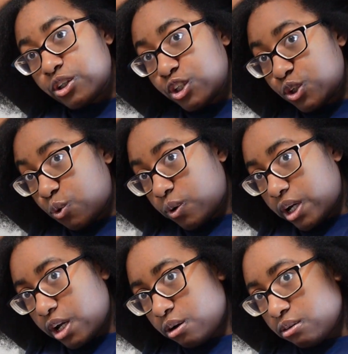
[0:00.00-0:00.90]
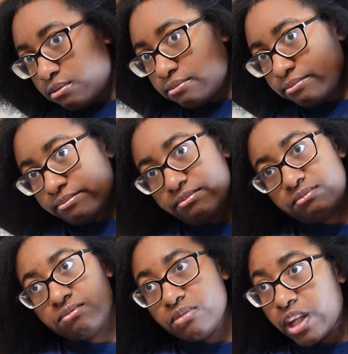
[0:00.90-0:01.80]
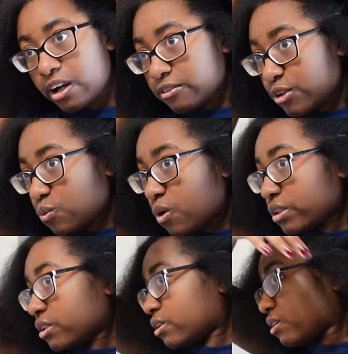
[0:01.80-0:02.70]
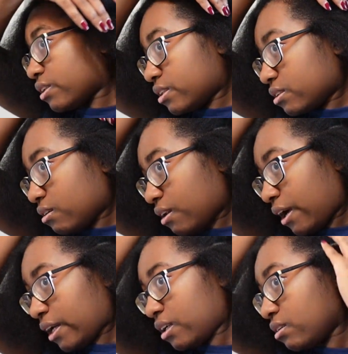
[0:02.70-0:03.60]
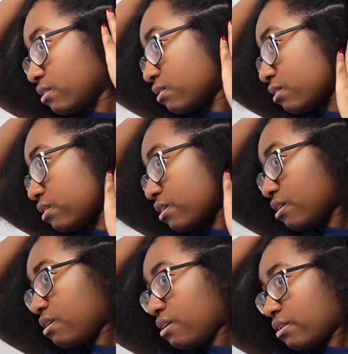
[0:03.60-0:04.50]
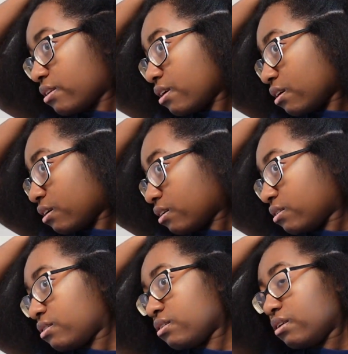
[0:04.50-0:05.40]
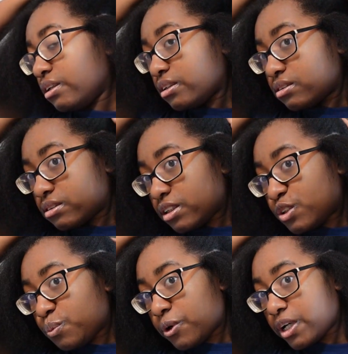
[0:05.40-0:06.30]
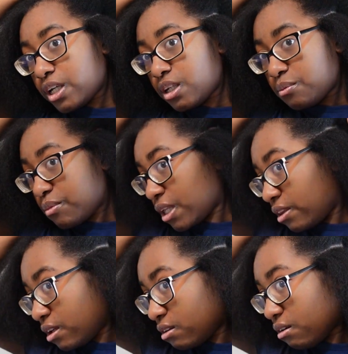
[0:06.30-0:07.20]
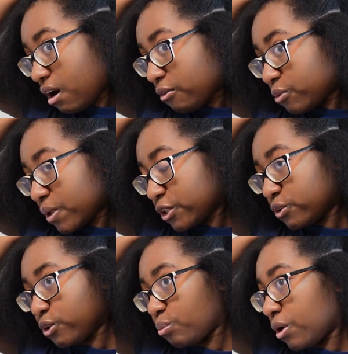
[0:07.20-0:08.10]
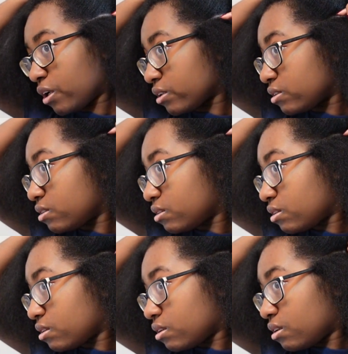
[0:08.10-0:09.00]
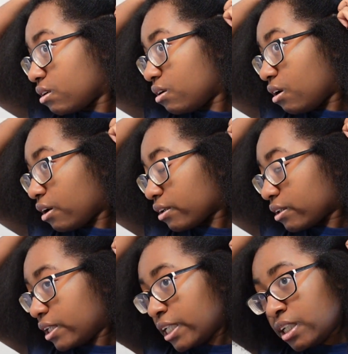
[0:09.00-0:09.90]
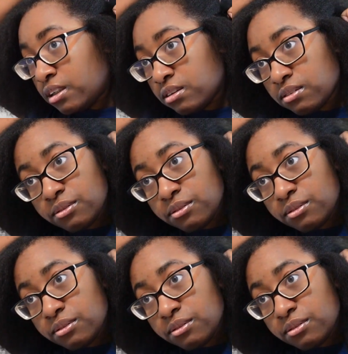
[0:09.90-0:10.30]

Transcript: your hair. Now if you want to turn this into like the stitch braid method, I would make sure your parts are clean,